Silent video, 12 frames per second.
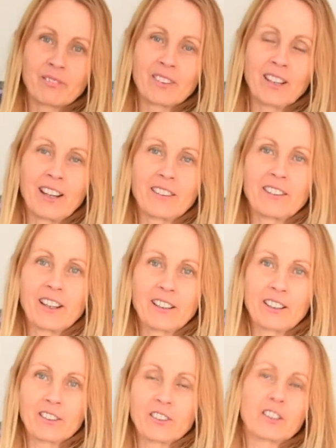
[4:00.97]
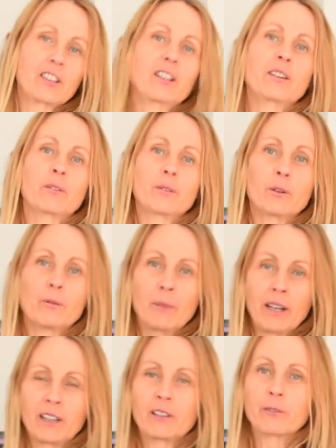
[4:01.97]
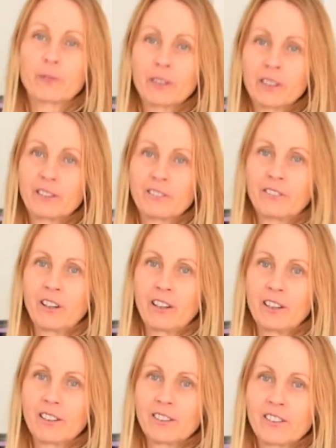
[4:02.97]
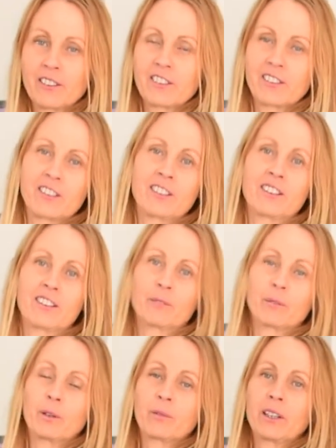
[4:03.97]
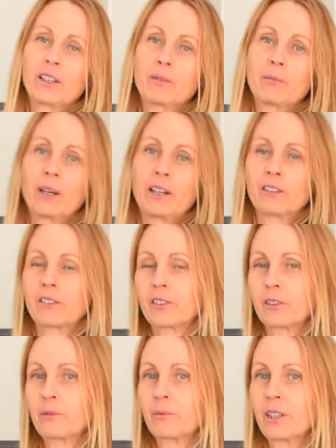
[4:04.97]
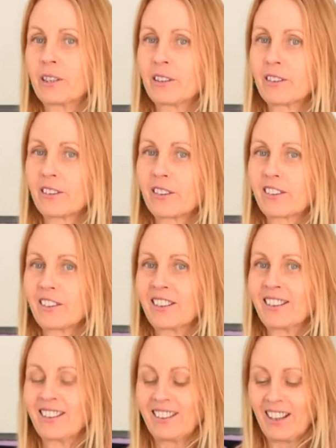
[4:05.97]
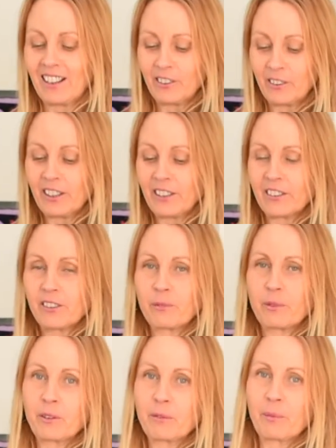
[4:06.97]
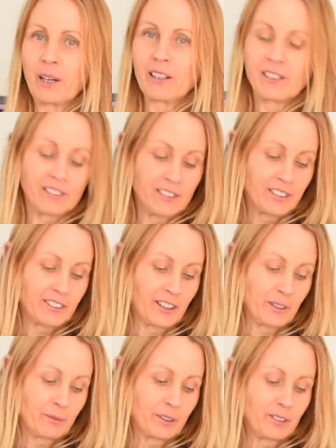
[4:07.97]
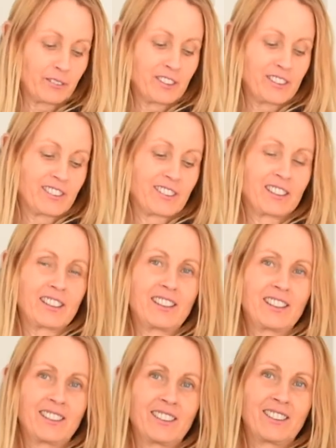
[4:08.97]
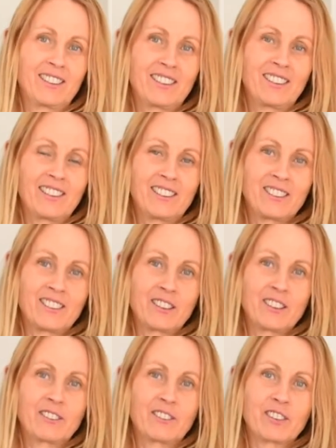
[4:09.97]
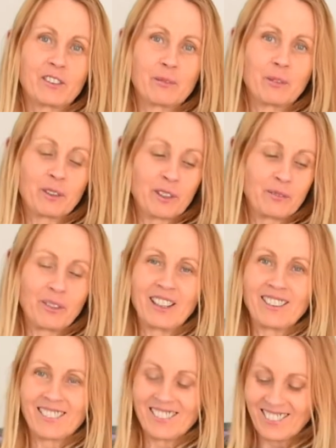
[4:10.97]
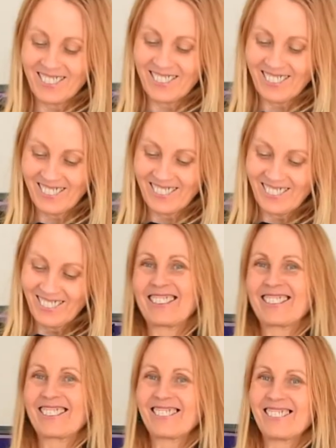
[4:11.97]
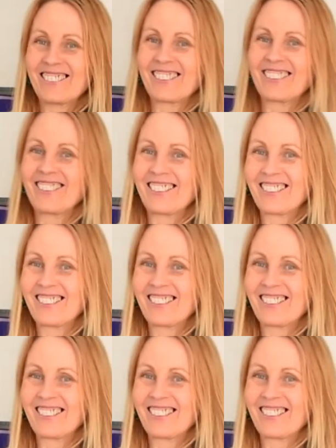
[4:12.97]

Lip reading: And that actually will make it really fast, probably in about 2 minutes, and you'll get a smooth paste like that. But obviously it's only for small amounts. Enjoy!